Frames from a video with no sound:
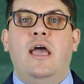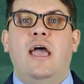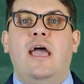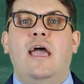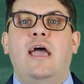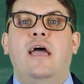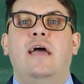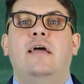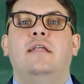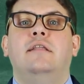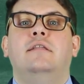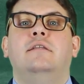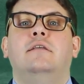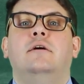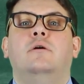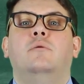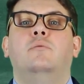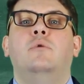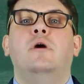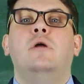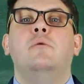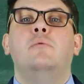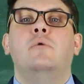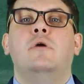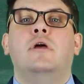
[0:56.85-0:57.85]
and
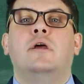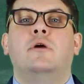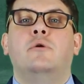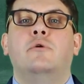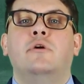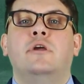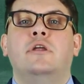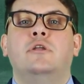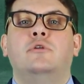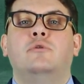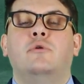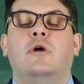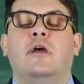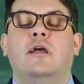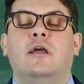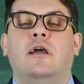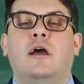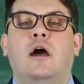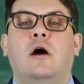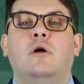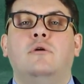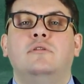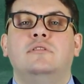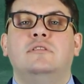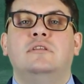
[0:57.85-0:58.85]
where we are going to
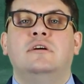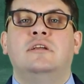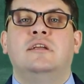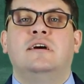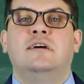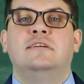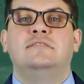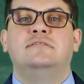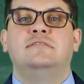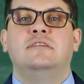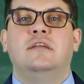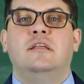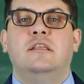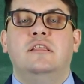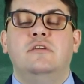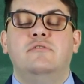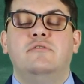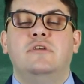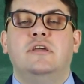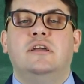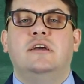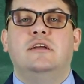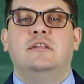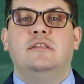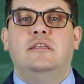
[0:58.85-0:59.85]
encounter a
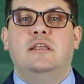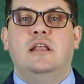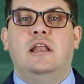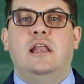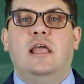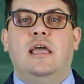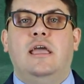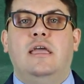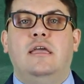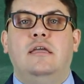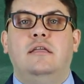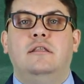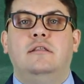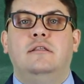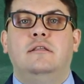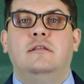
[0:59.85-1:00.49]
significant delay